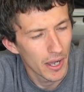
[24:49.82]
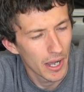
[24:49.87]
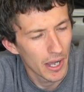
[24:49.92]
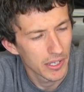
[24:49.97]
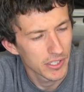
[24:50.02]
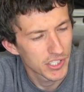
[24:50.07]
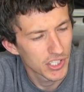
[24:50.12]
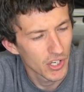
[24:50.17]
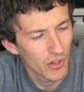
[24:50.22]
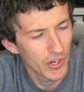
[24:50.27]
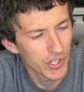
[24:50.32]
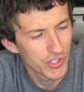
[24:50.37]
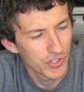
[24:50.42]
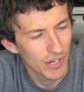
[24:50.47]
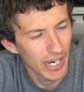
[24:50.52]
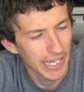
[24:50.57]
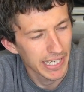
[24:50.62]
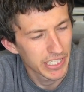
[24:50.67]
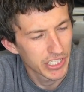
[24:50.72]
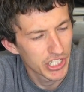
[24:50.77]
slide your
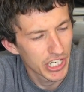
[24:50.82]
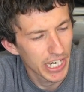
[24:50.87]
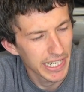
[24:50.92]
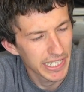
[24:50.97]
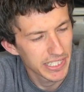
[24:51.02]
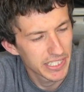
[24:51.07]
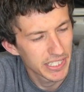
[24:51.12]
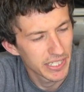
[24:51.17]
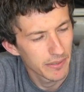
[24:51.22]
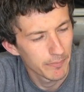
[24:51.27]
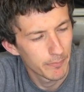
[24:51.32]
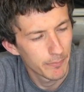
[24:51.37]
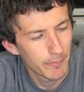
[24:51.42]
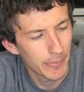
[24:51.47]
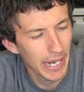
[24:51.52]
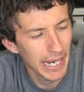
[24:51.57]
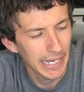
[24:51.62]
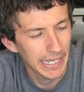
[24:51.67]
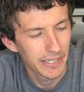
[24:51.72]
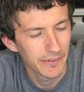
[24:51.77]
anchor chain to the
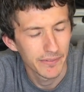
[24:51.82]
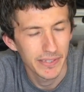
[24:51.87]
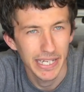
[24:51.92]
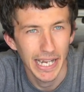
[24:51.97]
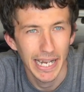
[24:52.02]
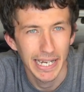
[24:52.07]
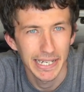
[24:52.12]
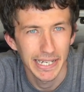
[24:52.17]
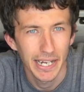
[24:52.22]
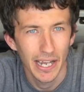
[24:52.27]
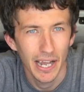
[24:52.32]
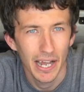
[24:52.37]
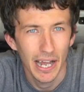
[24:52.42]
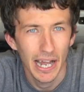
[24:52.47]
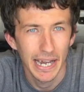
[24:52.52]
back of the anchor